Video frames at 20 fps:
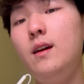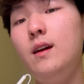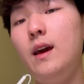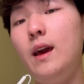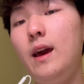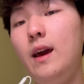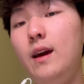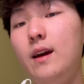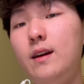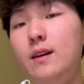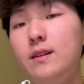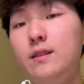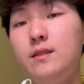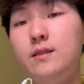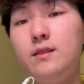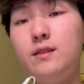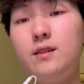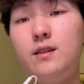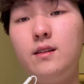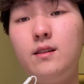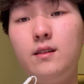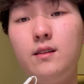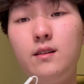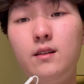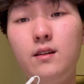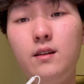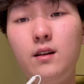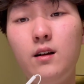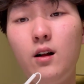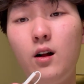And
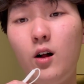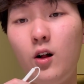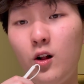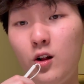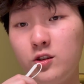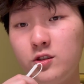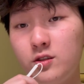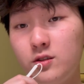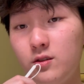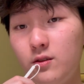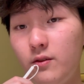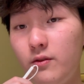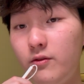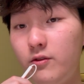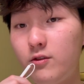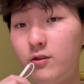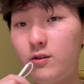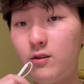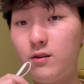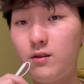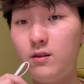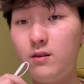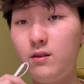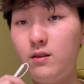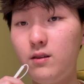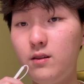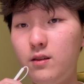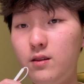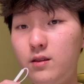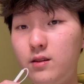also for
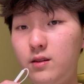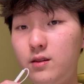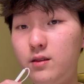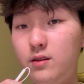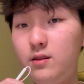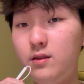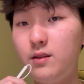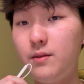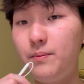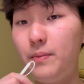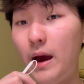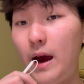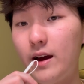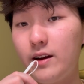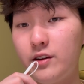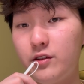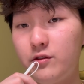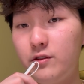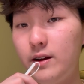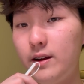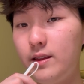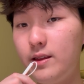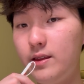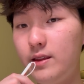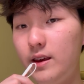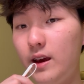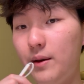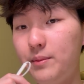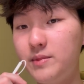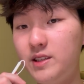the boundary,
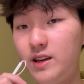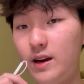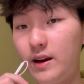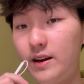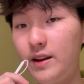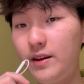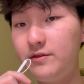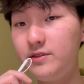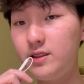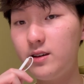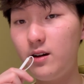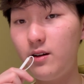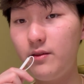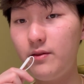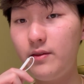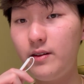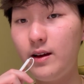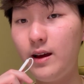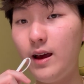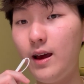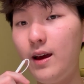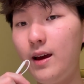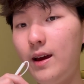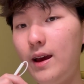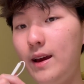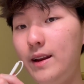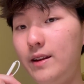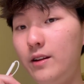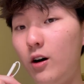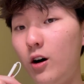the objective self,
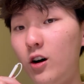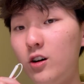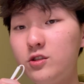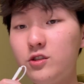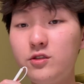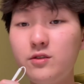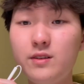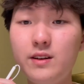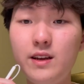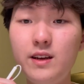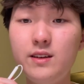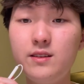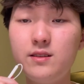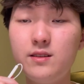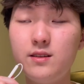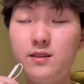it also needs